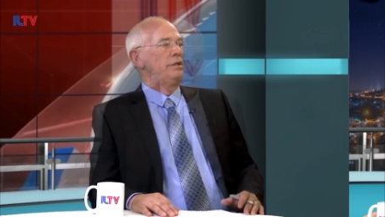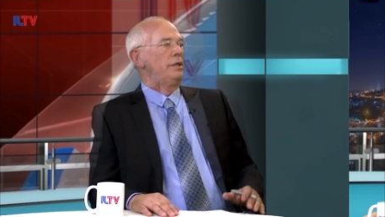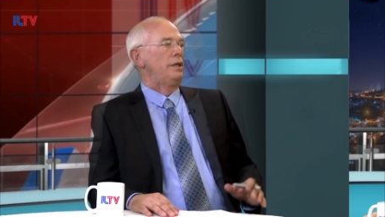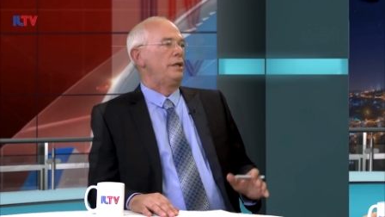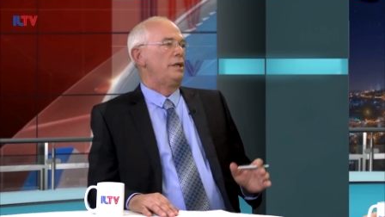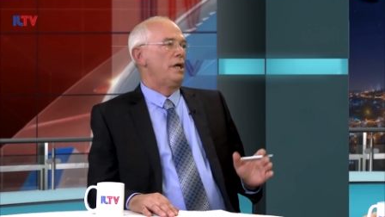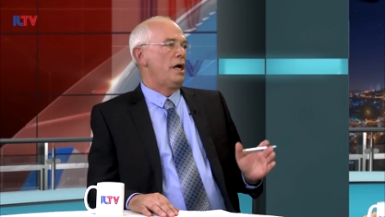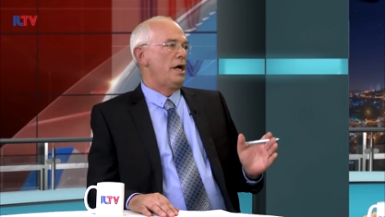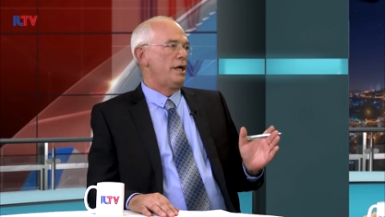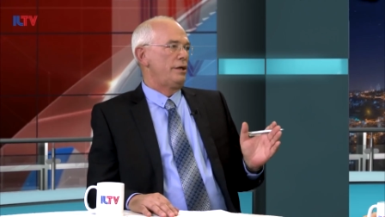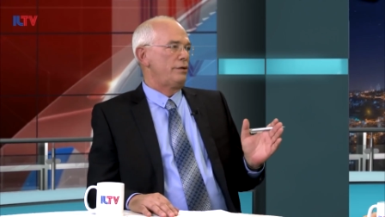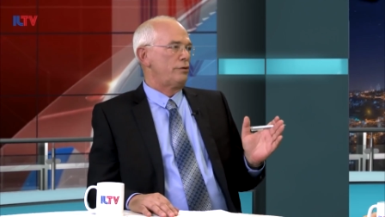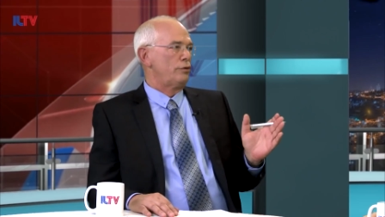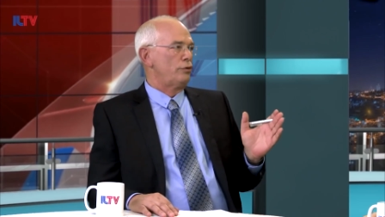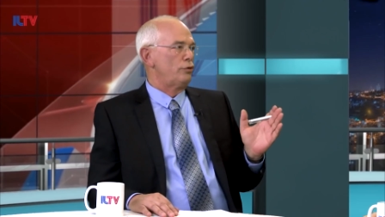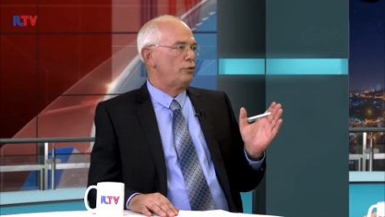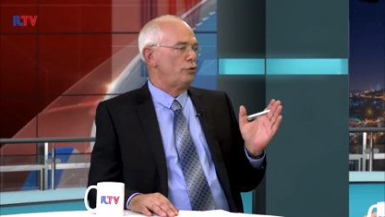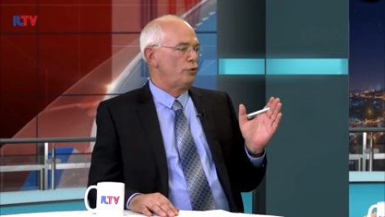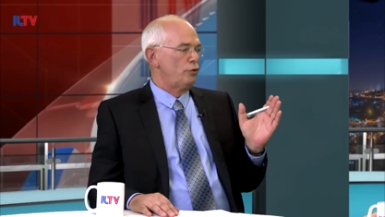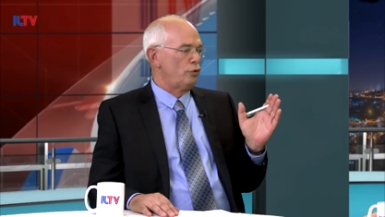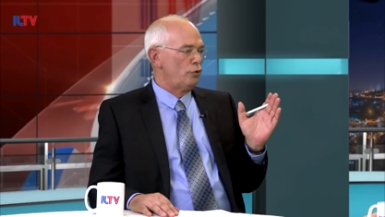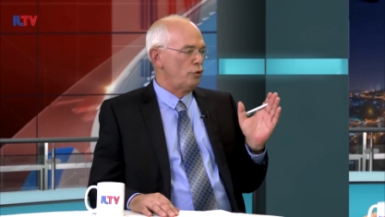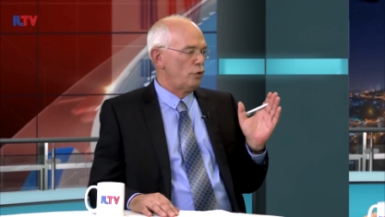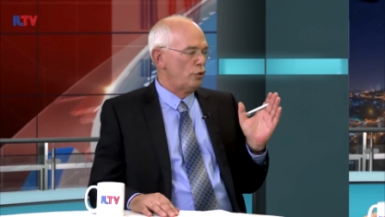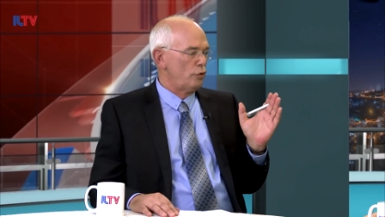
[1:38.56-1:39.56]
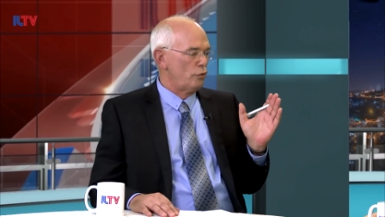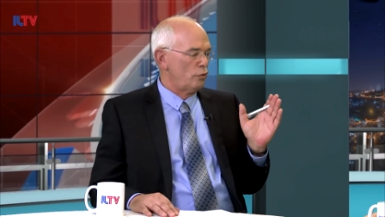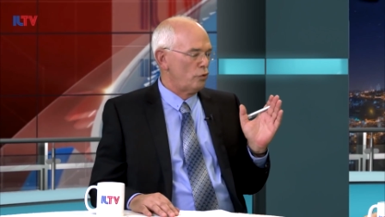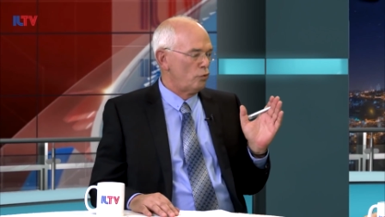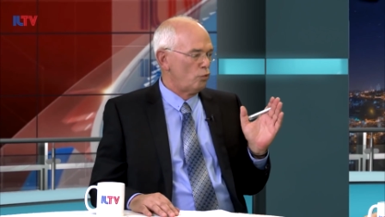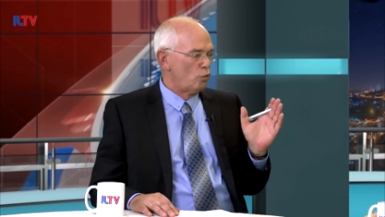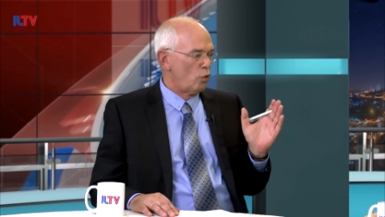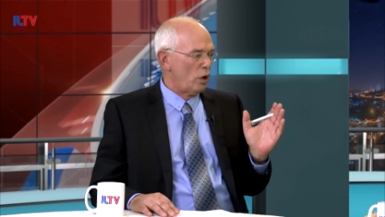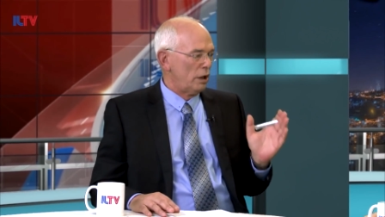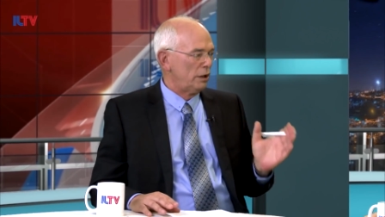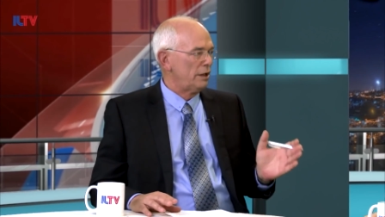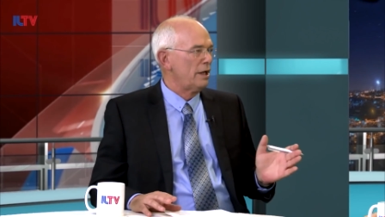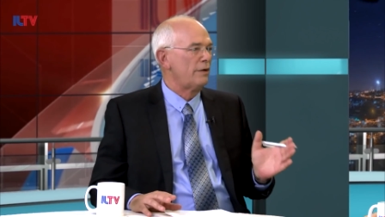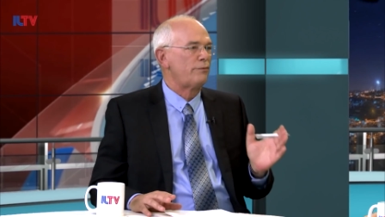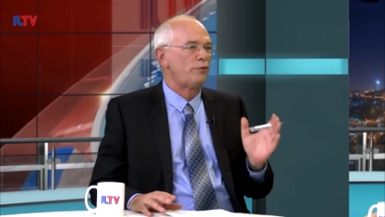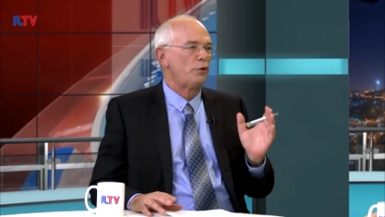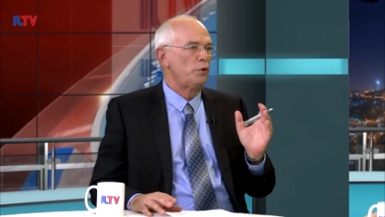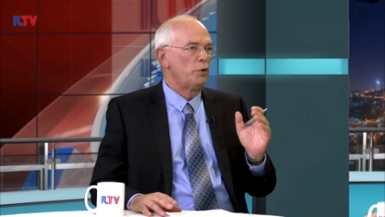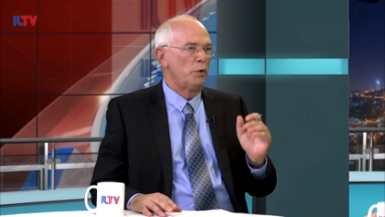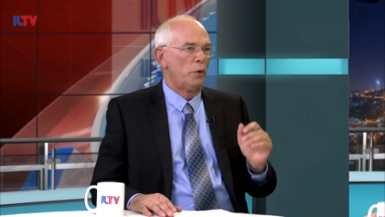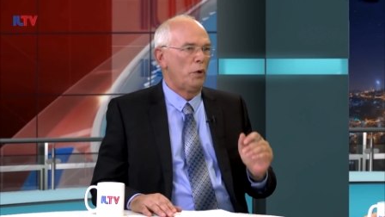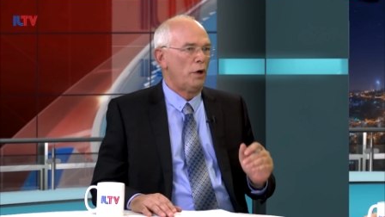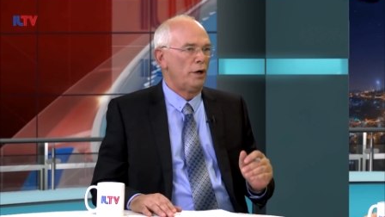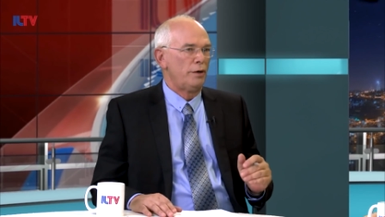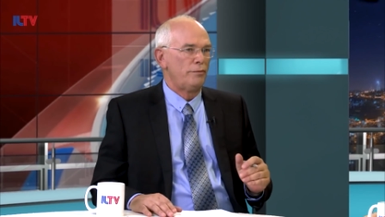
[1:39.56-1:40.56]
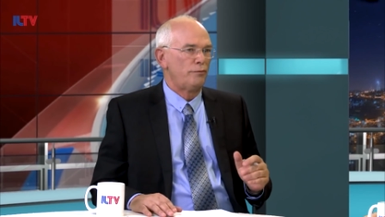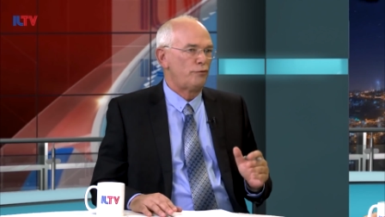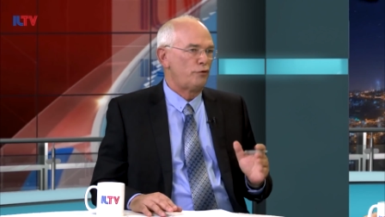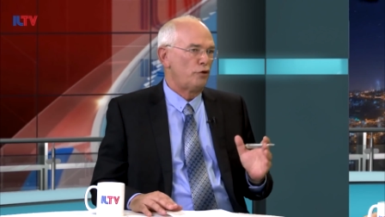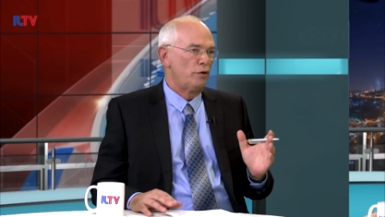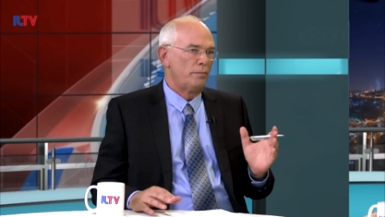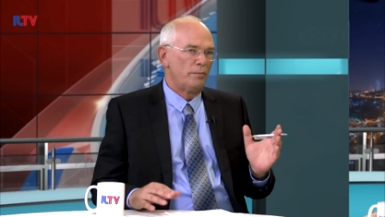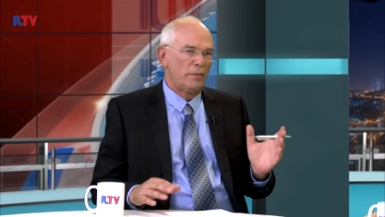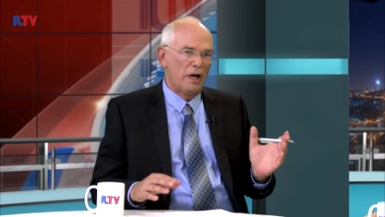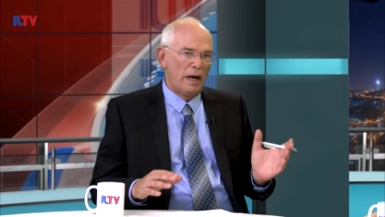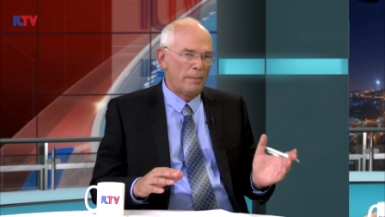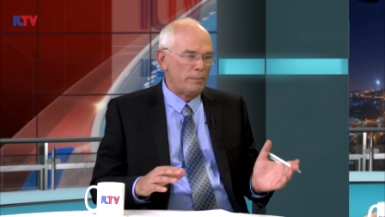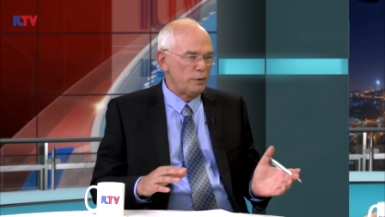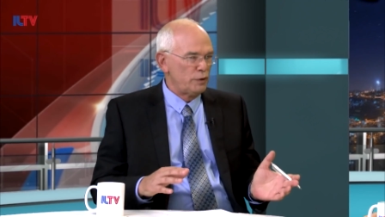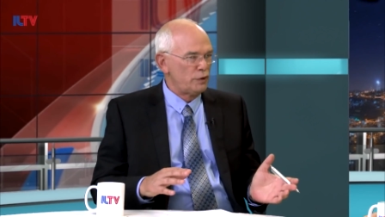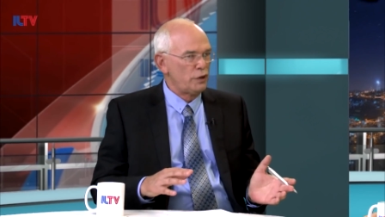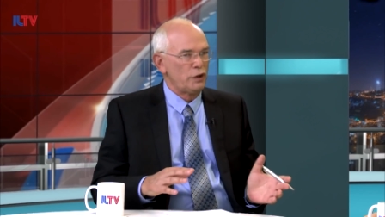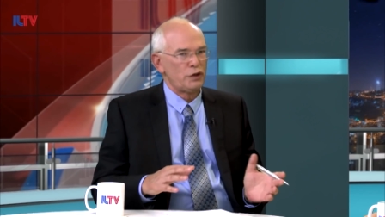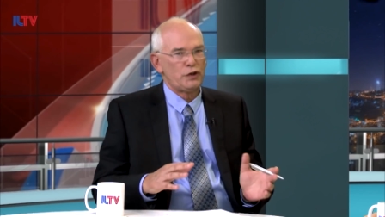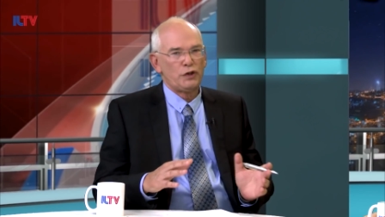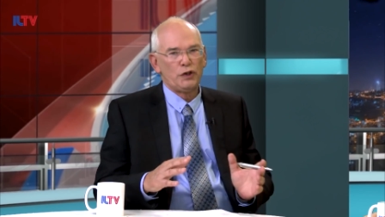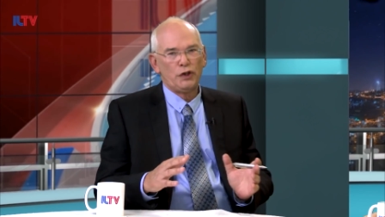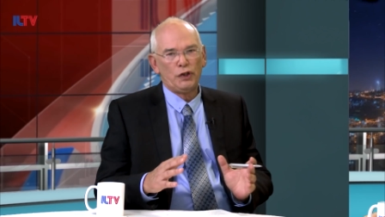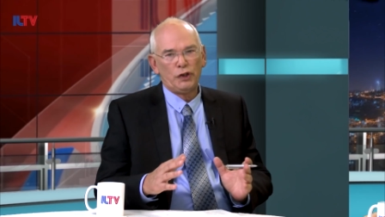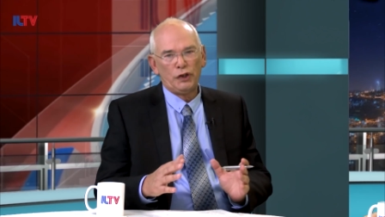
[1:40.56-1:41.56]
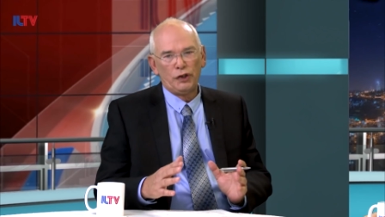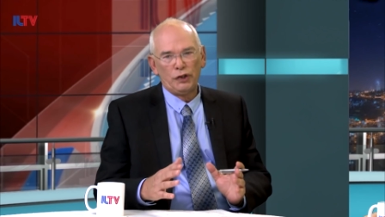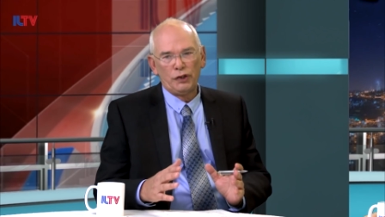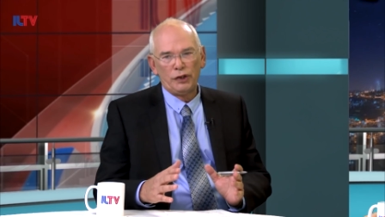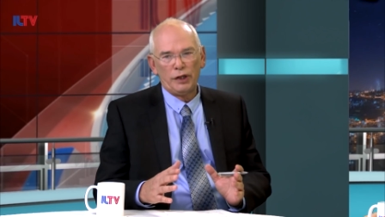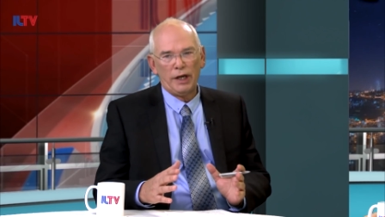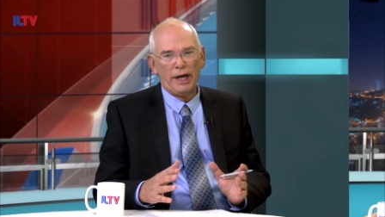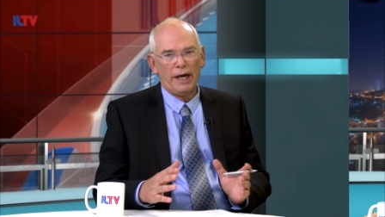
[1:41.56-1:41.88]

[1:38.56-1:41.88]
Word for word: Einat, while everyone from opposition